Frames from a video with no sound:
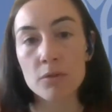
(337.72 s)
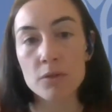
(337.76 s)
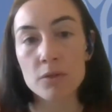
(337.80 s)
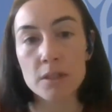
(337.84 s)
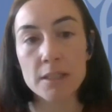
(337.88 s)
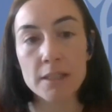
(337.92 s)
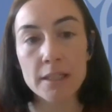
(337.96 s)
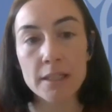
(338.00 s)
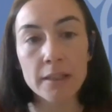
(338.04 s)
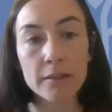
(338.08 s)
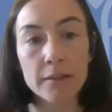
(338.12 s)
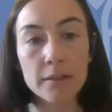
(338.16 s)

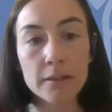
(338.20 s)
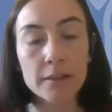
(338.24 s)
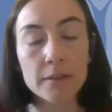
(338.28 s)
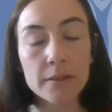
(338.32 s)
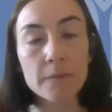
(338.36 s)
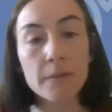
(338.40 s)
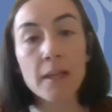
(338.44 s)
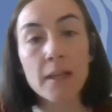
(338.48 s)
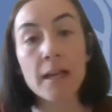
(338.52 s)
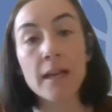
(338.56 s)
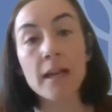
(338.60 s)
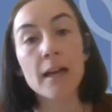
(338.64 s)
consent,
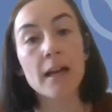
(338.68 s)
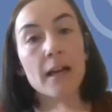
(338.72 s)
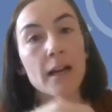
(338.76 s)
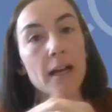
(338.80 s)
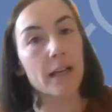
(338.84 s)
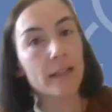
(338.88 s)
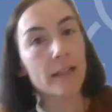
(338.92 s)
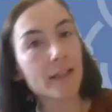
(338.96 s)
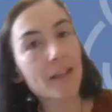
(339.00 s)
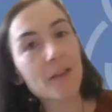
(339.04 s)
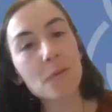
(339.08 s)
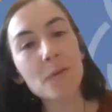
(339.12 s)

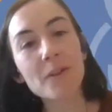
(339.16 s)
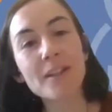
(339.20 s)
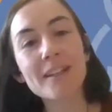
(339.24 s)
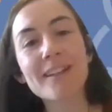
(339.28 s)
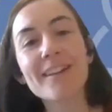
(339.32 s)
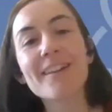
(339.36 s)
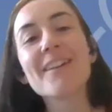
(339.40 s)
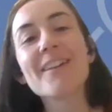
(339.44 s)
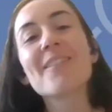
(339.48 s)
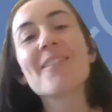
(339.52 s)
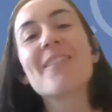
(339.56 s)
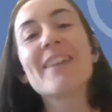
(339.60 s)
and I
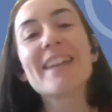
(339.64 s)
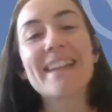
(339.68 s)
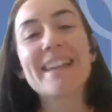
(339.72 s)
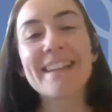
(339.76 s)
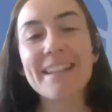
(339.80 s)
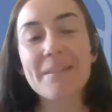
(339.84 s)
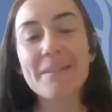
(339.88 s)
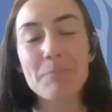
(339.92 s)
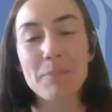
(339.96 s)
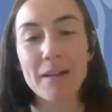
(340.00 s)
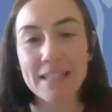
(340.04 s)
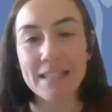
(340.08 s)
will
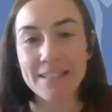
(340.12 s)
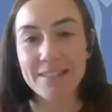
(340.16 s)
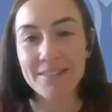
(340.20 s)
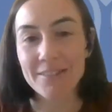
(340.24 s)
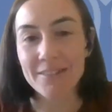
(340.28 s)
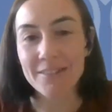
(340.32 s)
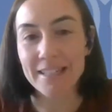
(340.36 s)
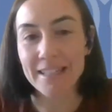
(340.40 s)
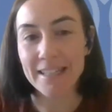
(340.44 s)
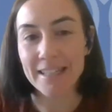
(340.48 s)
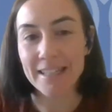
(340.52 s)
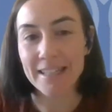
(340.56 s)
quickly pass
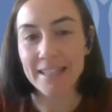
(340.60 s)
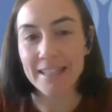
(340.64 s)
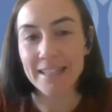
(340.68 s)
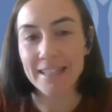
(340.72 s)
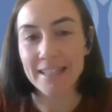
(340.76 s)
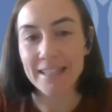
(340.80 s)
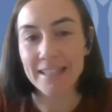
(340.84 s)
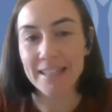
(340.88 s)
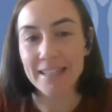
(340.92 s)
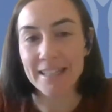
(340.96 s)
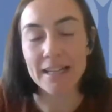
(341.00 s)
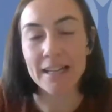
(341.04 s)
to the
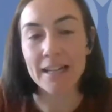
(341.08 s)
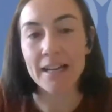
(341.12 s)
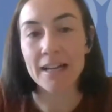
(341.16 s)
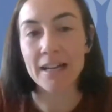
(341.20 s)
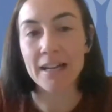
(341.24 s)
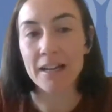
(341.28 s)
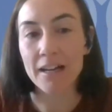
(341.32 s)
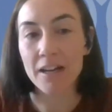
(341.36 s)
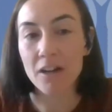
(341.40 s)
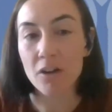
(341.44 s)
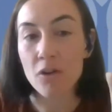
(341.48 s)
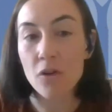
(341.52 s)
next,
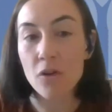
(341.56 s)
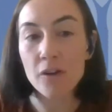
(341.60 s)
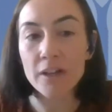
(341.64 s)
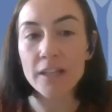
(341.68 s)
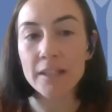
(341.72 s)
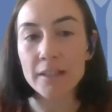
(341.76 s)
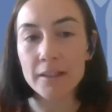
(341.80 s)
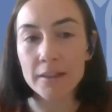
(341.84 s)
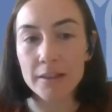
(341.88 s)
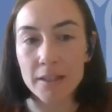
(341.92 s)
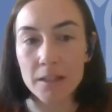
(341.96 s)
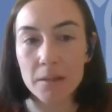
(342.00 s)

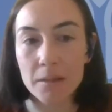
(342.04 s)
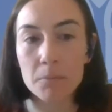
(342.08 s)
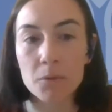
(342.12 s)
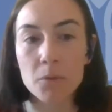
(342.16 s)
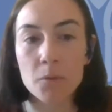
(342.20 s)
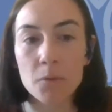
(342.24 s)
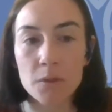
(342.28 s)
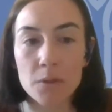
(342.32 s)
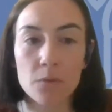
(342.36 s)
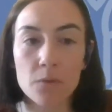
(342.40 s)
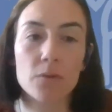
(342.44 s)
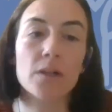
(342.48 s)
going in deep
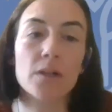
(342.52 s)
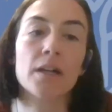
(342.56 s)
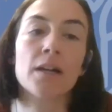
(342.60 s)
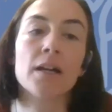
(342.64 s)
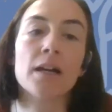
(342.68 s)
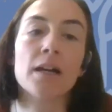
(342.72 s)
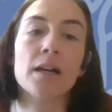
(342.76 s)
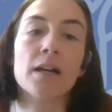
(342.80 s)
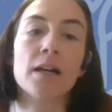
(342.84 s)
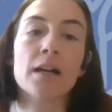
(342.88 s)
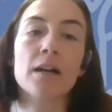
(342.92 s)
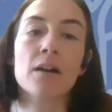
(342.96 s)
to
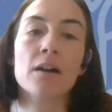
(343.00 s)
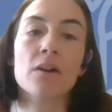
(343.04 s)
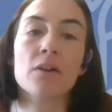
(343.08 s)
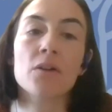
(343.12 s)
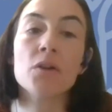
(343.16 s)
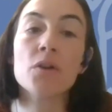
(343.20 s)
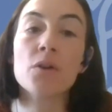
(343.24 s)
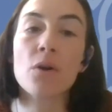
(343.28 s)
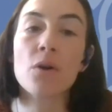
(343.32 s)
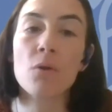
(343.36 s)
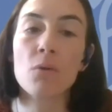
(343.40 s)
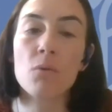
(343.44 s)

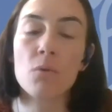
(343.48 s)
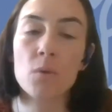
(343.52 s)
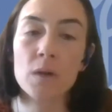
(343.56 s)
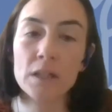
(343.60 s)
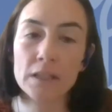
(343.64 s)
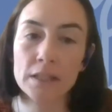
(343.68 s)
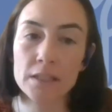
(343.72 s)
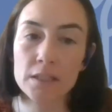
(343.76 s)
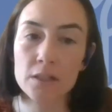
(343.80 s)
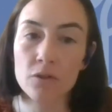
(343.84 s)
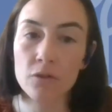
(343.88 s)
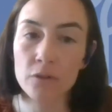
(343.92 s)
know
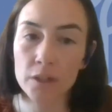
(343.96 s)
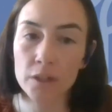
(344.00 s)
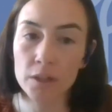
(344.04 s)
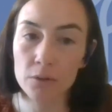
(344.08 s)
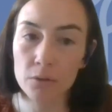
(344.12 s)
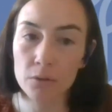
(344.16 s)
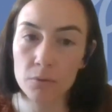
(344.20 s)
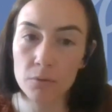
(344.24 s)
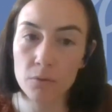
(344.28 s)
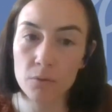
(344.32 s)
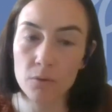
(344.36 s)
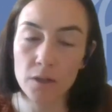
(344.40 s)
what is going
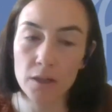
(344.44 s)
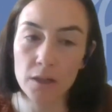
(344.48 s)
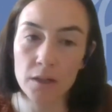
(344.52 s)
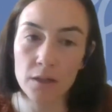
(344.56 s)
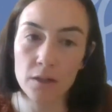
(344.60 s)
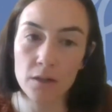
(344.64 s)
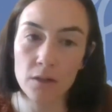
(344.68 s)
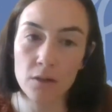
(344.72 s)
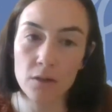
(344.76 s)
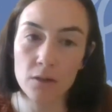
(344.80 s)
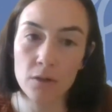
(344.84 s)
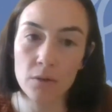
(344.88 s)
to
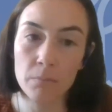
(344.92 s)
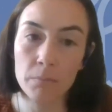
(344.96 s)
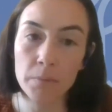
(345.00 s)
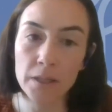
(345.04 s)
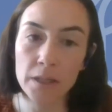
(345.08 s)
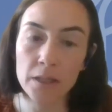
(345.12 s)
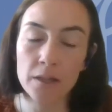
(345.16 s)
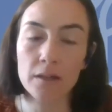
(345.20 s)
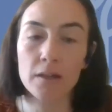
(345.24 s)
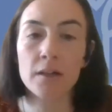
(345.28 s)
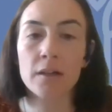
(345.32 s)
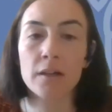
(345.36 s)

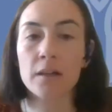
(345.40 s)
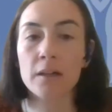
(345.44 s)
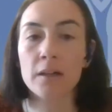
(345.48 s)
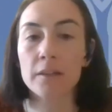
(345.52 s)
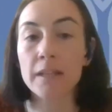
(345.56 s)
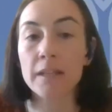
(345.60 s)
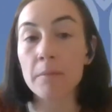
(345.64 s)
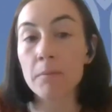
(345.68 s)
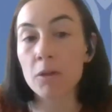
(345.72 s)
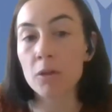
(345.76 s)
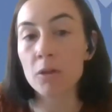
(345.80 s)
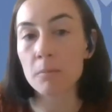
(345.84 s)
be
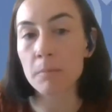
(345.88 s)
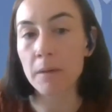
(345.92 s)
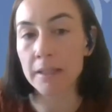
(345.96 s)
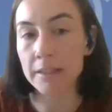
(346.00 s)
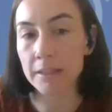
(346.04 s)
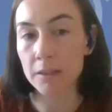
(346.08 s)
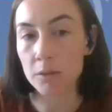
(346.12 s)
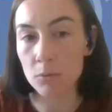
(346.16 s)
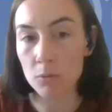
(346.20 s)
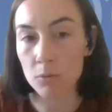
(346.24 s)
developed by the